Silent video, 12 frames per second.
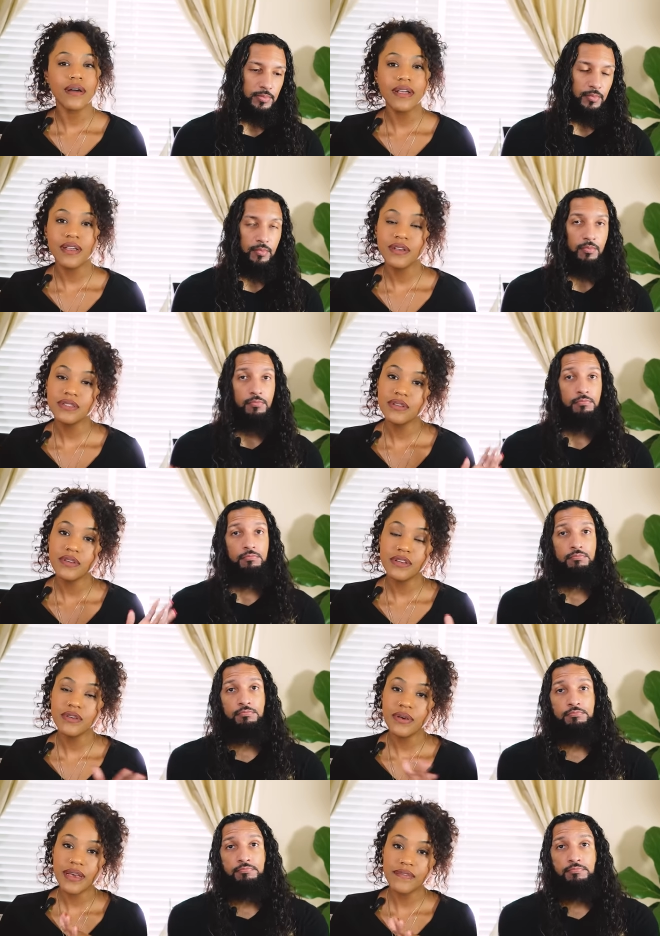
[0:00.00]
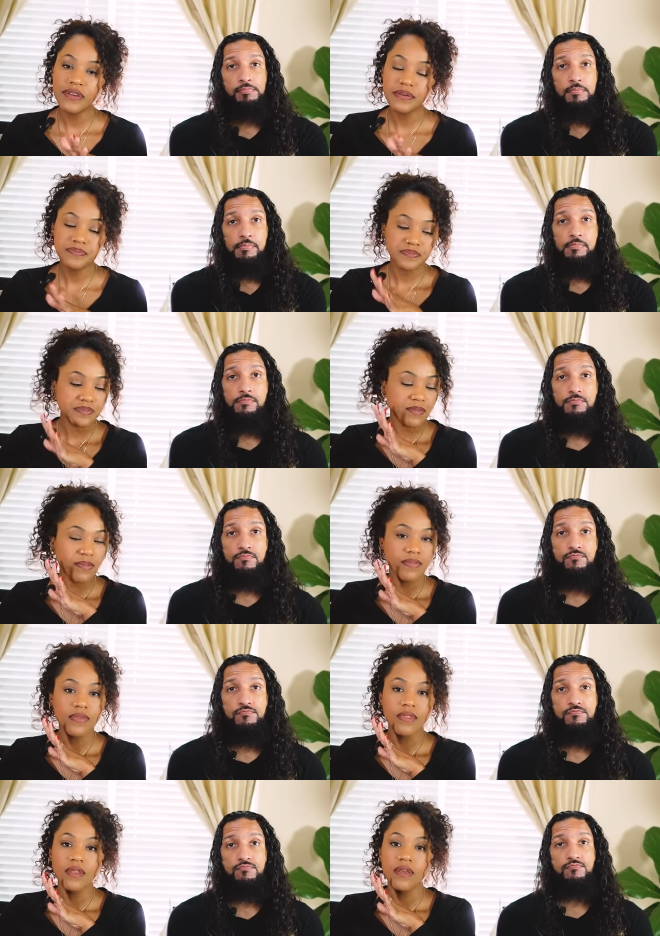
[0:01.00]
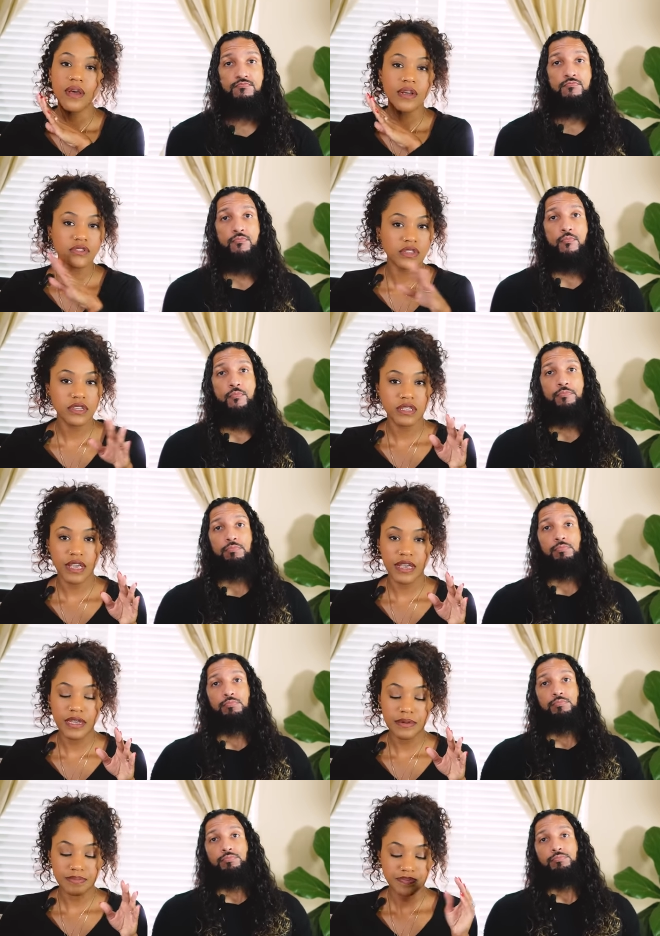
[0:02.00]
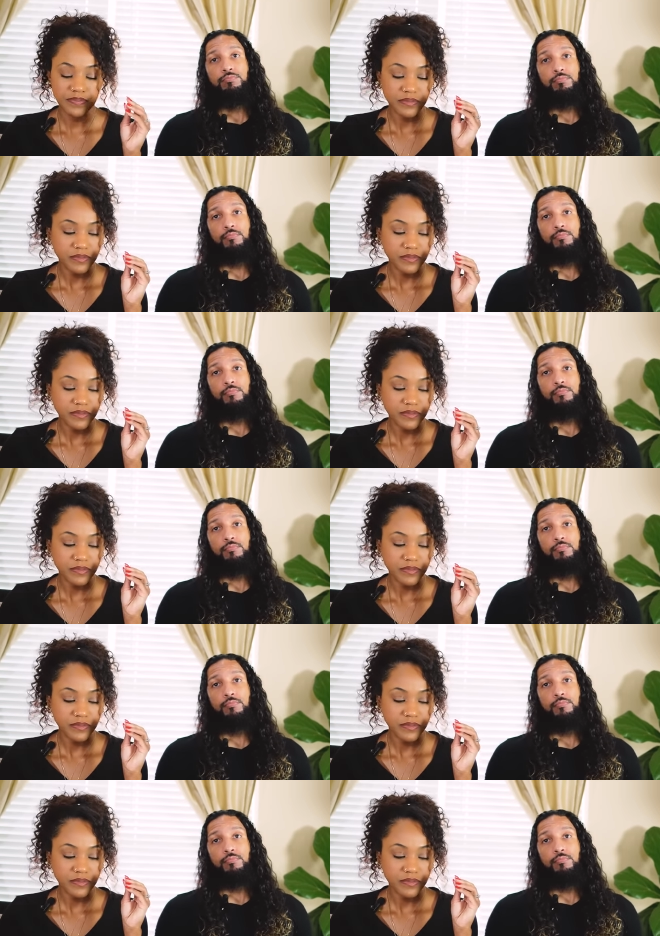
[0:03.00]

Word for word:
Speaker 1: All right, y'all. So there you have it. Our cheesecake.